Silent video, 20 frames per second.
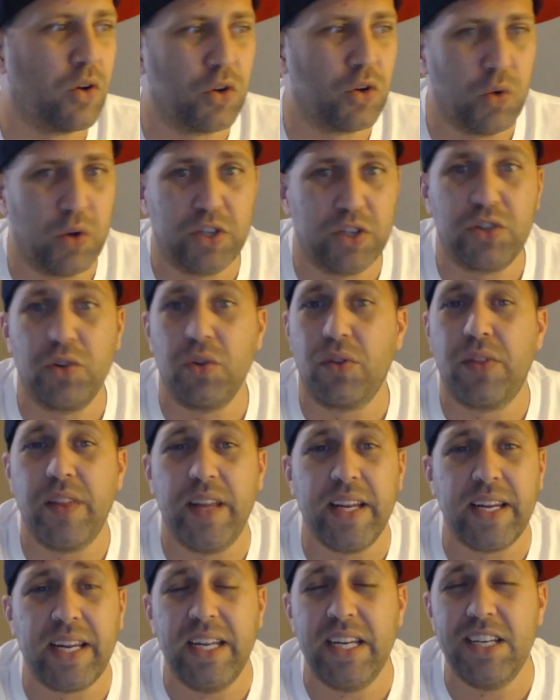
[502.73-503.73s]
are going to
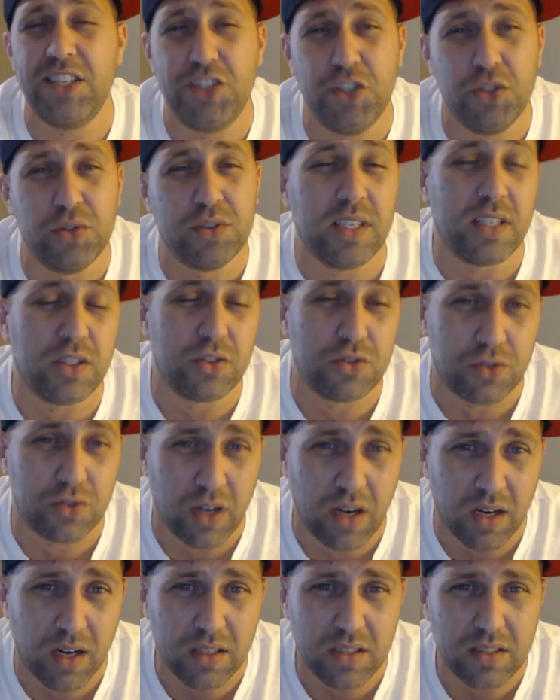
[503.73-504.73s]
think he's using
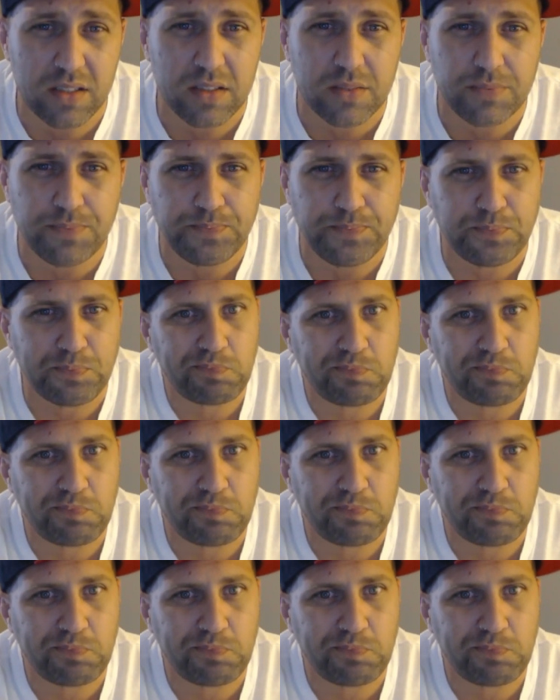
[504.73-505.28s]
drugs,